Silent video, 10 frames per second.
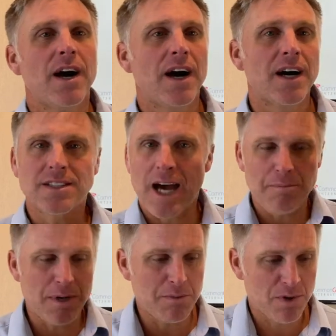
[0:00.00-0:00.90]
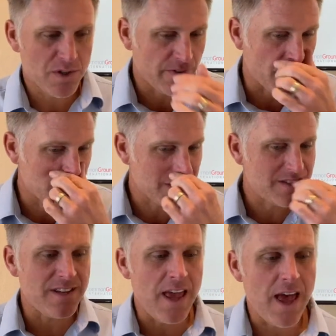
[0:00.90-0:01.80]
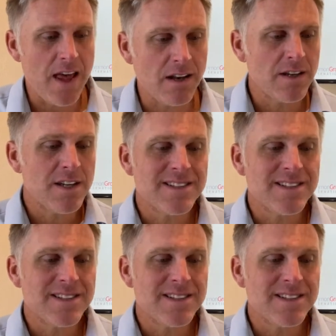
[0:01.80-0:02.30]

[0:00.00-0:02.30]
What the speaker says: top numbers first. 100,